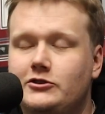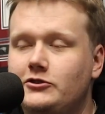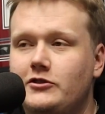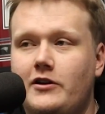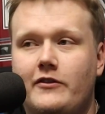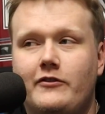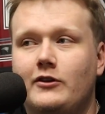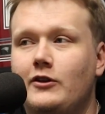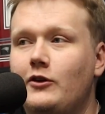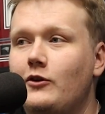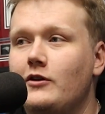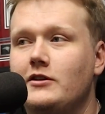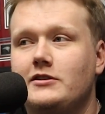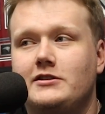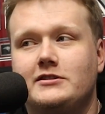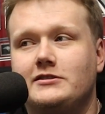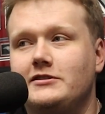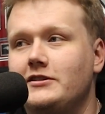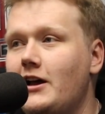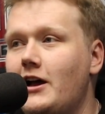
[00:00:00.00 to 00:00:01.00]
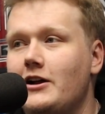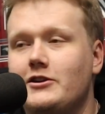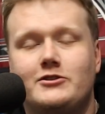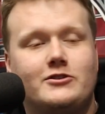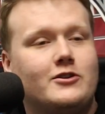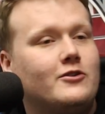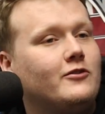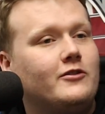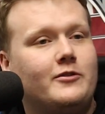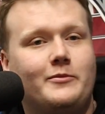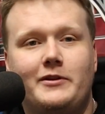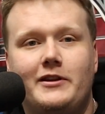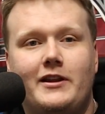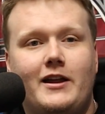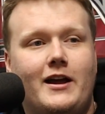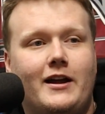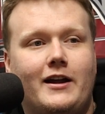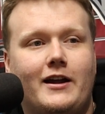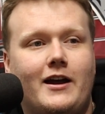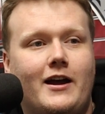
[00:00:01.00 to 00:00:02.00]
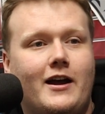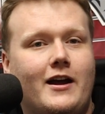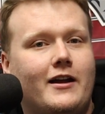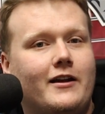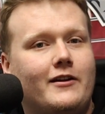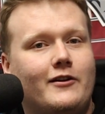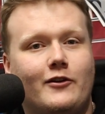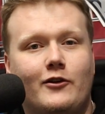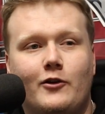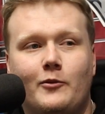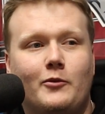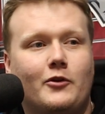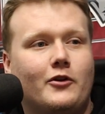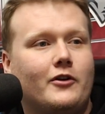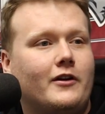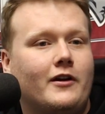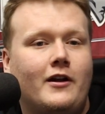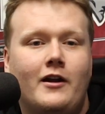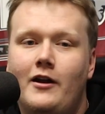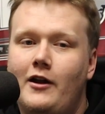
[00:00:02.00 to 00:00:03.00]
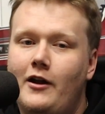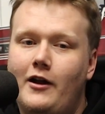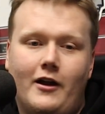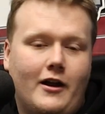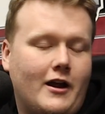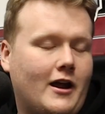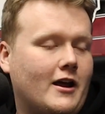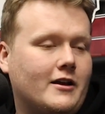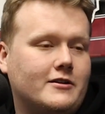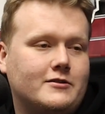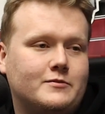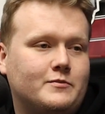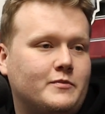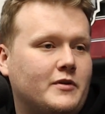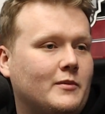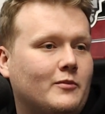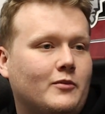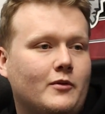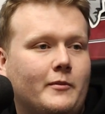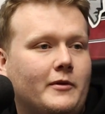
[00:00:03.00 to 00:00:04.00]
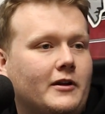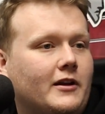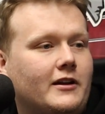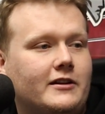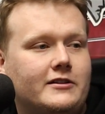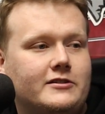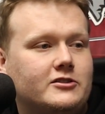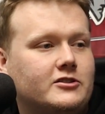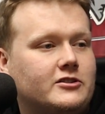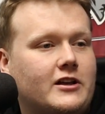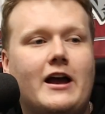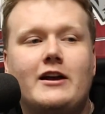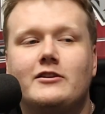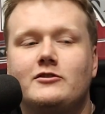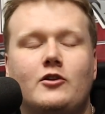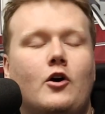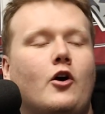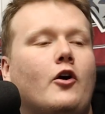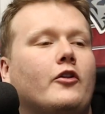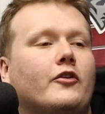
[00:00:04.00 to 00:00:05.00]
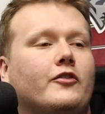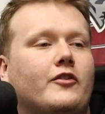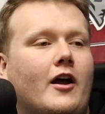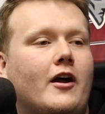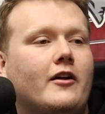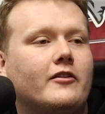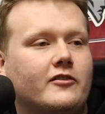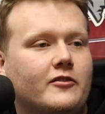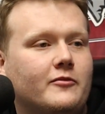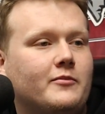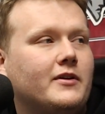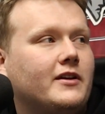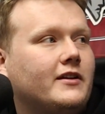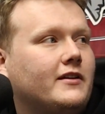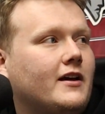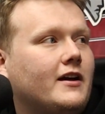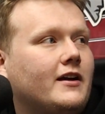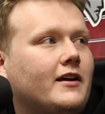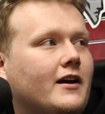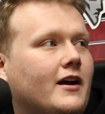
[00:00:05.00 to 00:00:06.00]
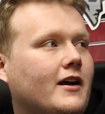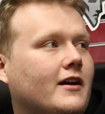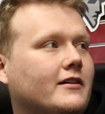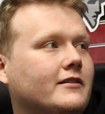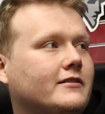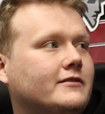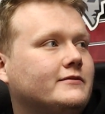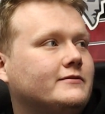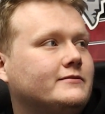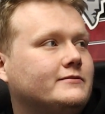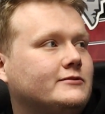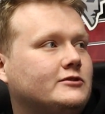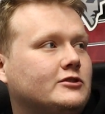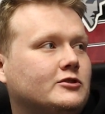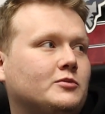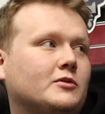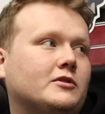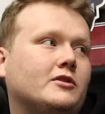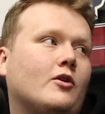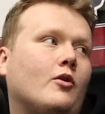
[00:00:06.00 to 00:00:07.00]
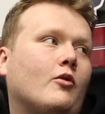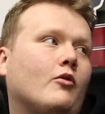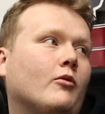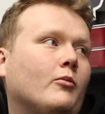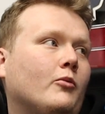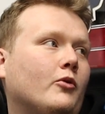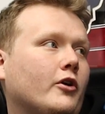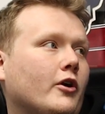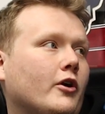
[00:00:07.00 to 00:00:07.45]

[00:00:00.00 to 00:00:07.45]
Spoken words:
Trevor Lawrence is not shown to be that guy, and Herbert has people. I mean, he just has all the talents of being that guy, just with the horrible.